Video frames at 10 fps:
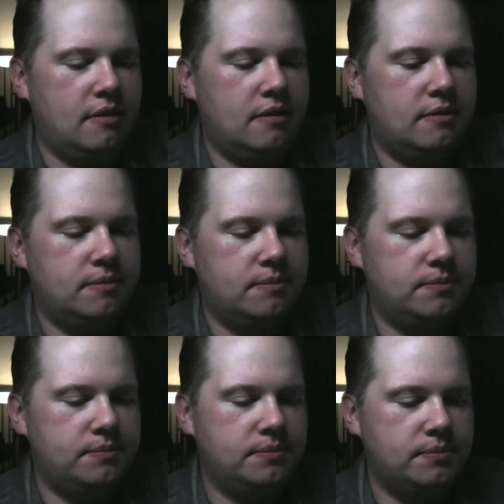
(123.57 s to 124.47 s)

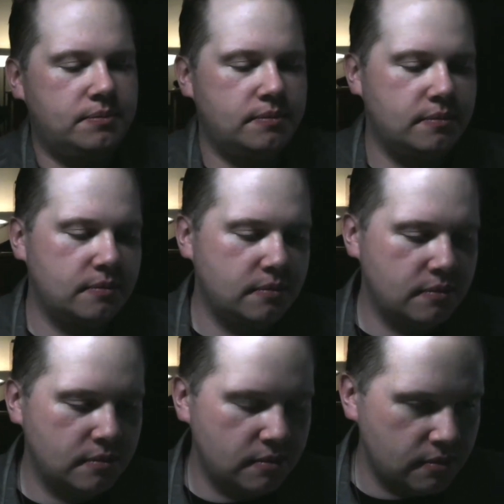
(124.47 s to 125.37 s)

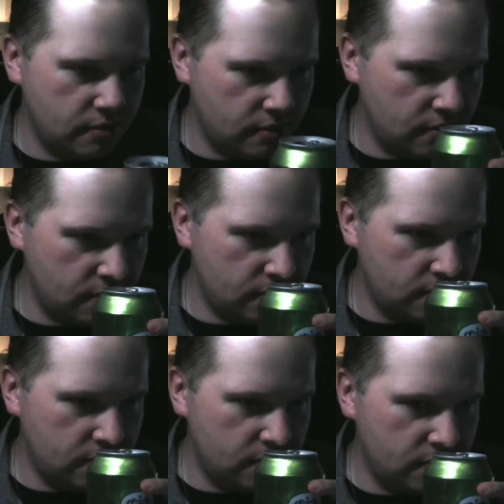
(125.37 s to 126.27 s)

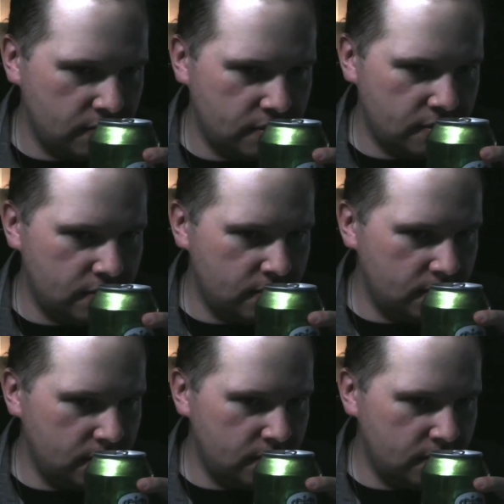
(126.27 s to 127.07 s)
No one is speaking in this clip.